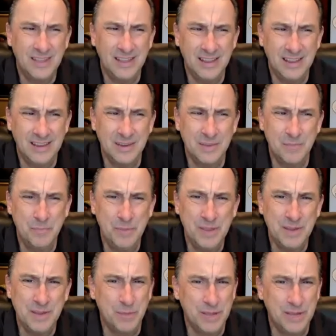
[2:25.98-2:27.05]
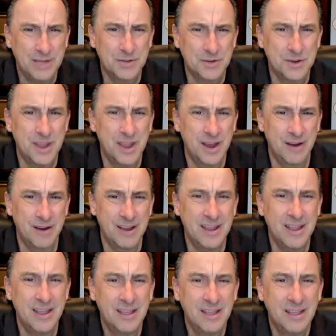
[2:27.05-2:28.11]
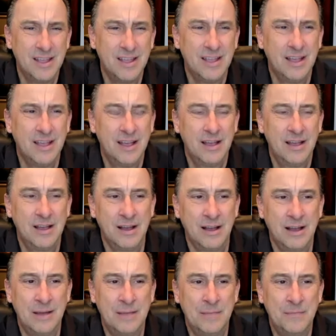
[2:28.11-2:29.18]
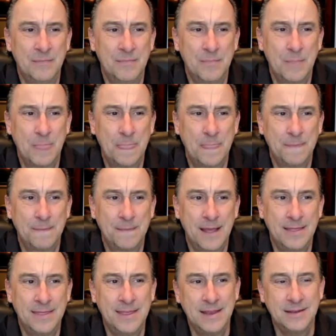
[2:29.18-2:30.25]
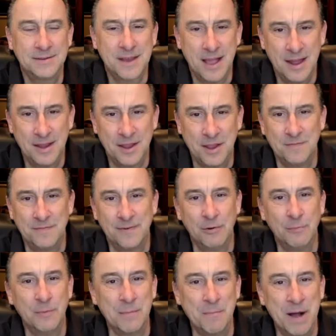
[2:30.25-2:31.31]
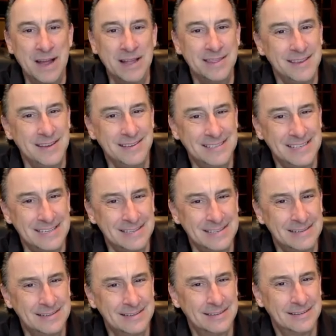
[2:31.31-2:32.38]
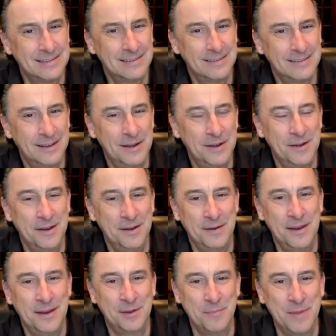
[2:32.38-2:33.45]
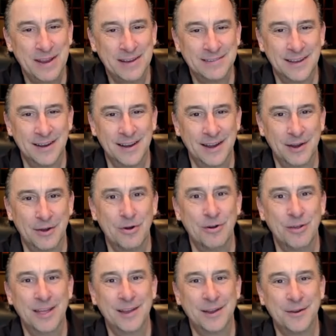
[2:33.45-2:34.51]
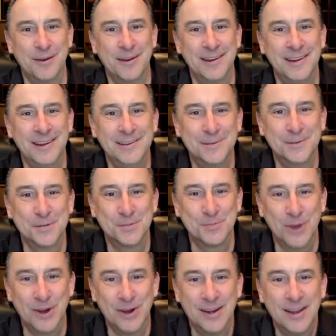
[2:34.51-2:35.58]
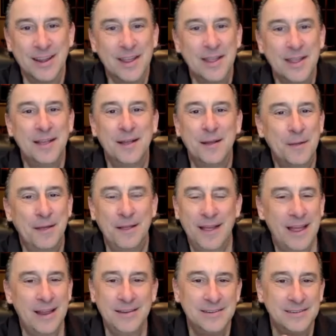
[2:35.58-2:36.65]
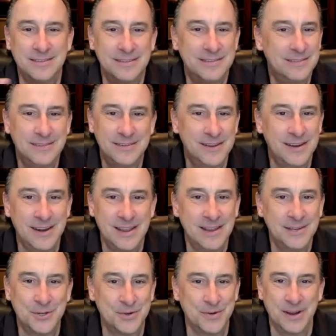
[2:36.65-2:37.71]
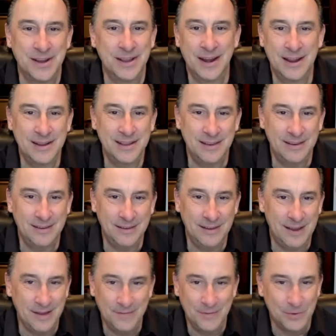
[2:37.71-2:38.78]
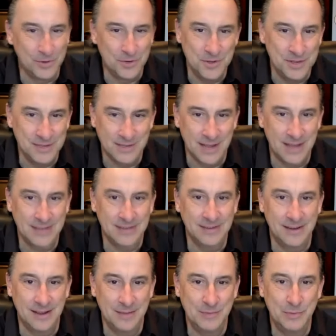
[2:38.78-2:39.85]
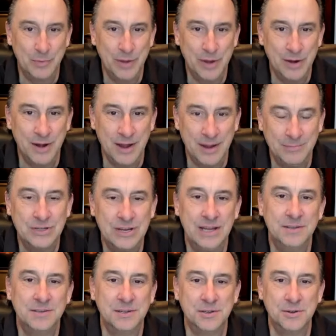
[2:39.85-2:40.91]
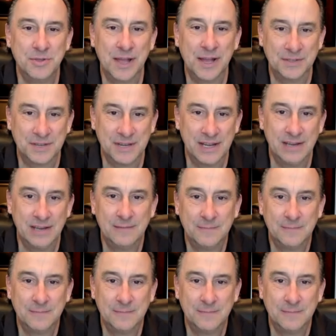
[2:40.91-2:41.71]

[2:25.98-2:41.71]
in the big picture, Kerry, um, I think it's kind of confirming my thesis. And not to make it sound like, oh, that Craig, he's sure smart. I just study history, and I've I've told you this lots of times. The paradigm changed in 2008.